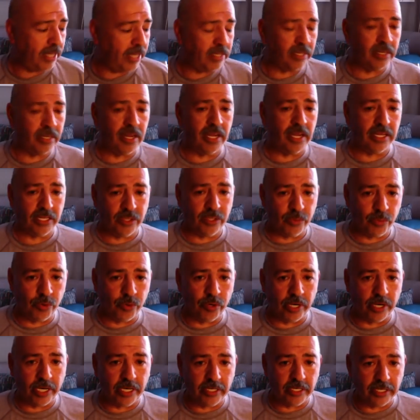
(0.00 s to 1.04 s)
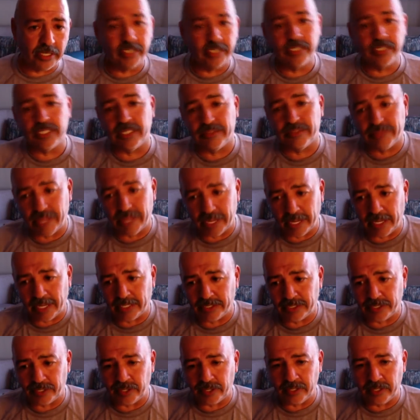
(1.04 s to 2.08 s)
o'clock in the morning and see if they
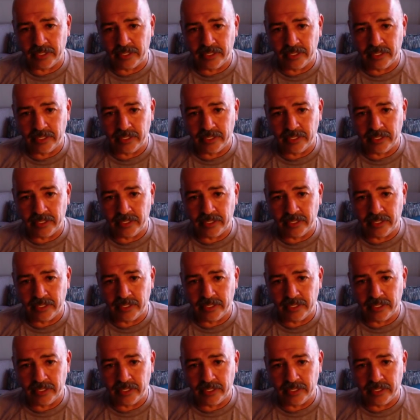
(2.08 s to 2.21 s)
answer.